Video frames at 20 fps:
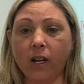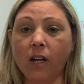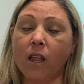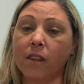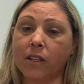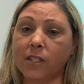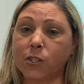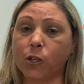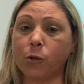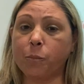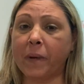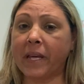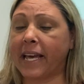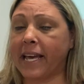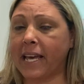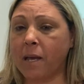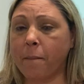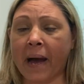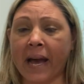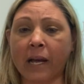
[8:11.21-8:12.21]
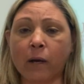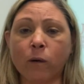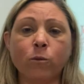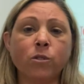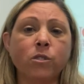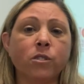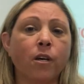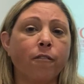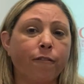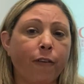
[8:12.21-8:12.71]
This could be emails,
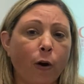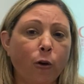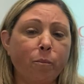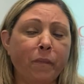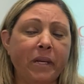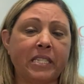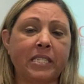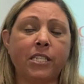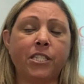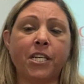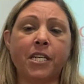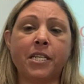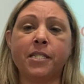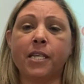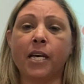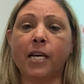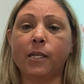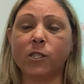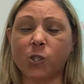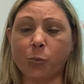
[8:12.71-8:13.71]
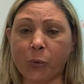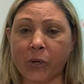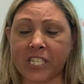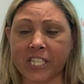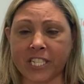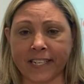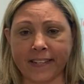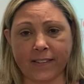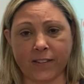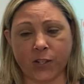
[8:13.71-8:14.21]
phone messages,
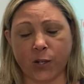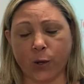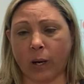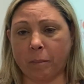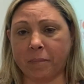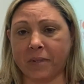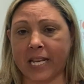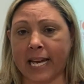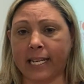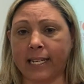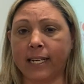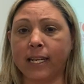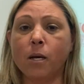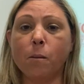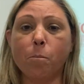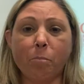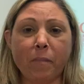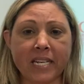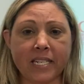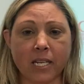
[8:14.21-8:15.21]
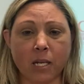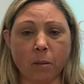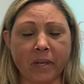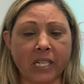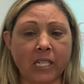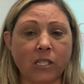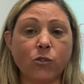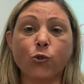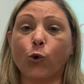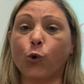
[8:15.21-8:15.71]
spreadsheets to update, meeting
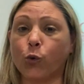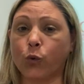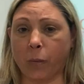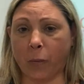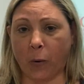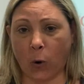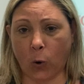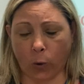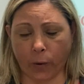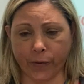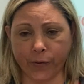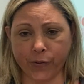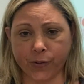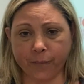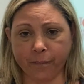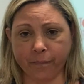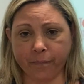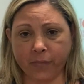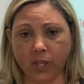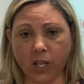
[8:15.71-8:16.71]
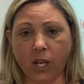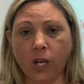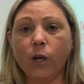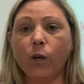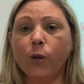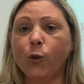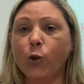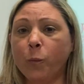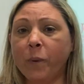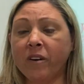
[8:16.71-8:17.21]
minutes, or reports.
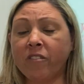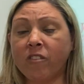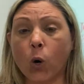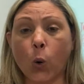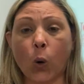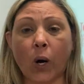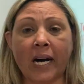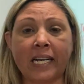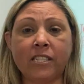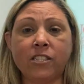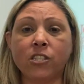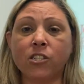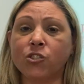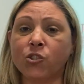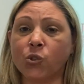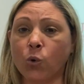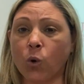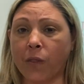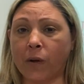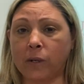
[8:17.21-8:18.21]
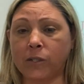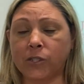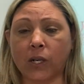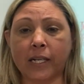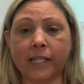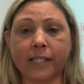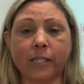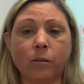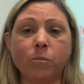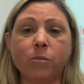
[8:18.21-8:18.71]
You'll be required to sort those
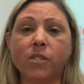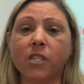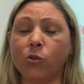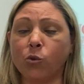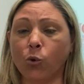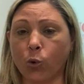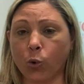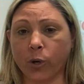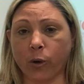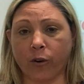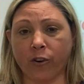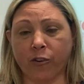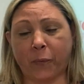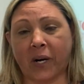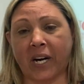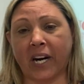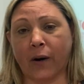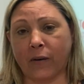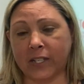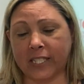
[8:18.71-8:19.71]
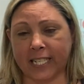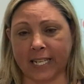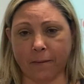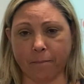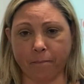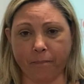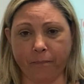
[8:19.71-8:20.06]
items in order of priority.